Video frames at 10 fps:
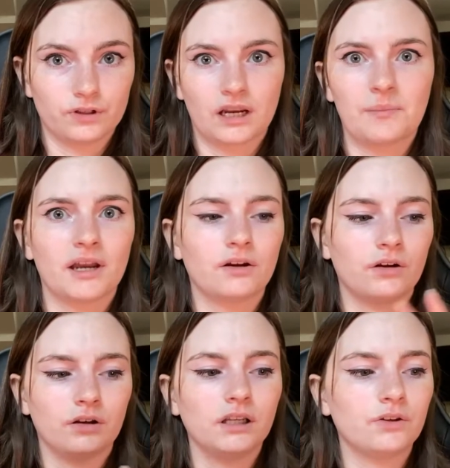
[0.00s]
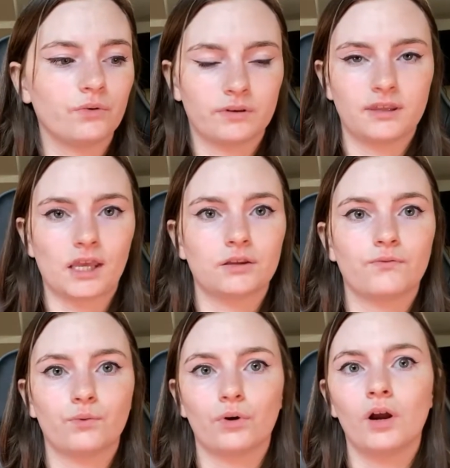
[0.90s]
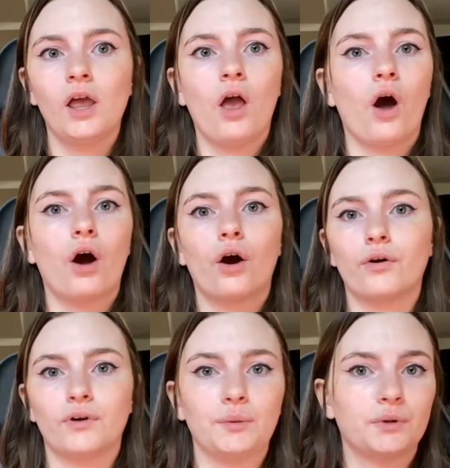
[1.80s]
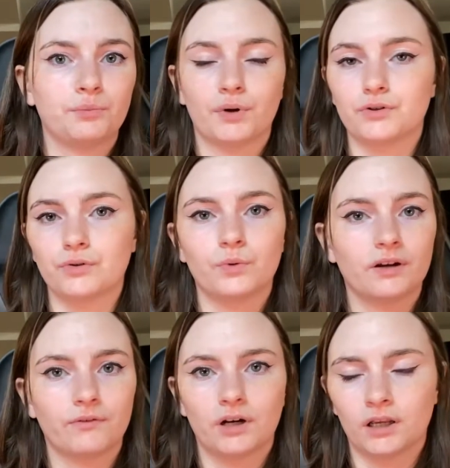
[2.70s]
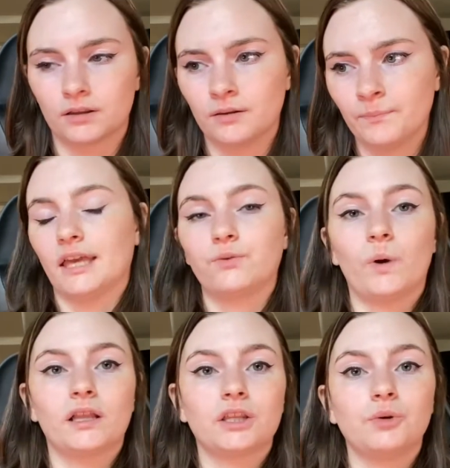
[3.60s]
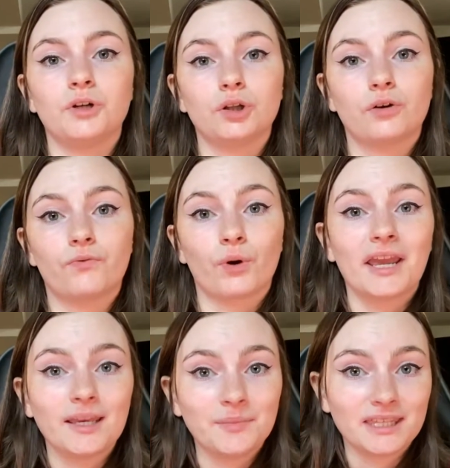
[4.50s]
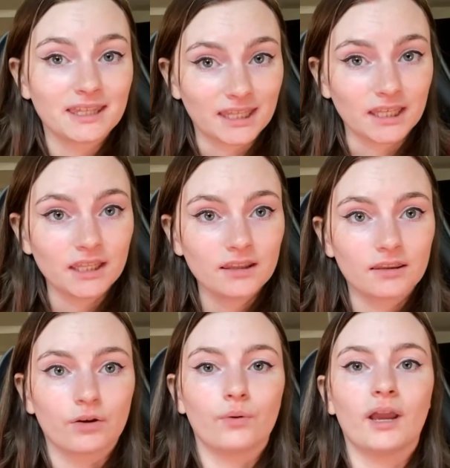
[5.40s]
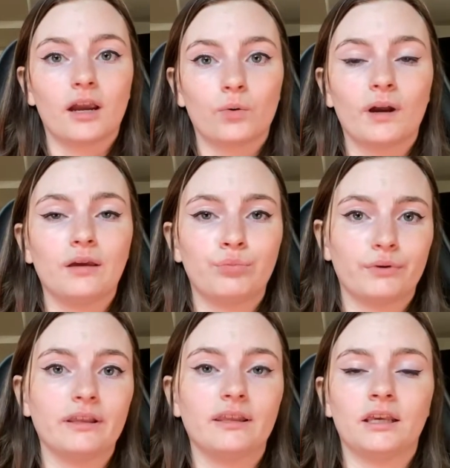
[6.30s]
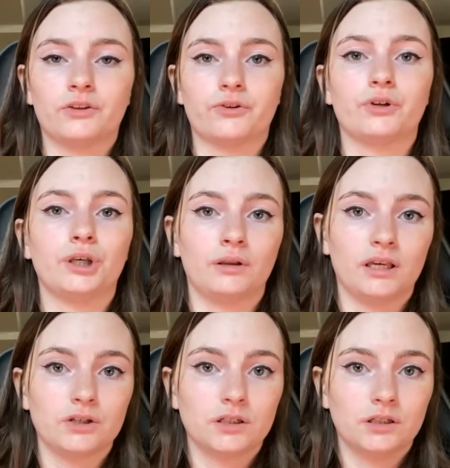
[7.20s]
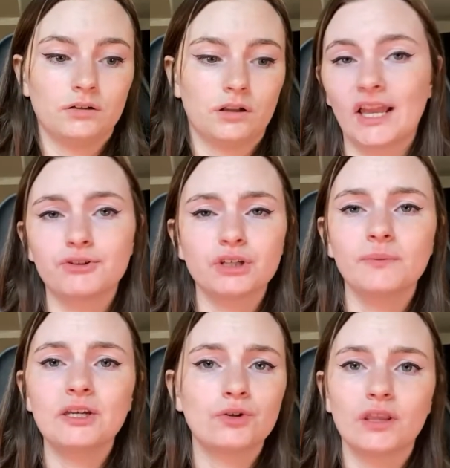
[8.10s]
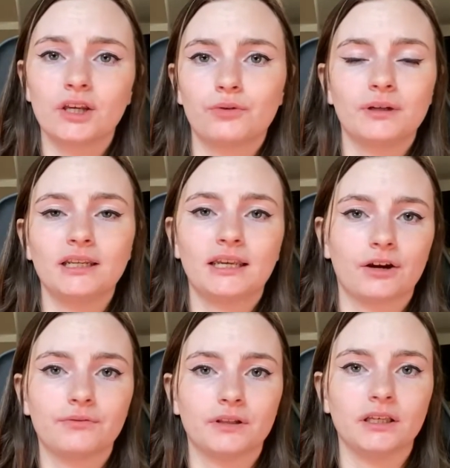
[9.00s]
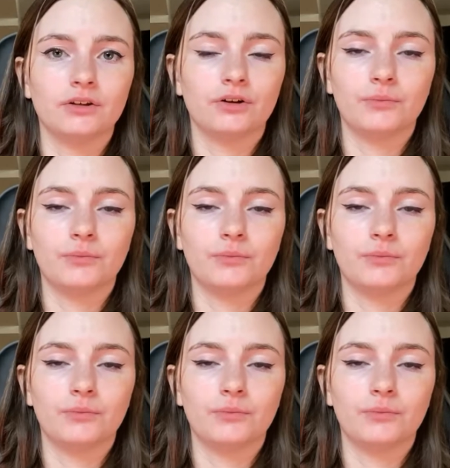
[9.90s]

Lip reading: Like, am I going to need to assess for heart rate, blood pressure, whatever it is? As well as you want to look for ABCs, so airway, breathing, and circulation. And just make sure that you're reading carefully.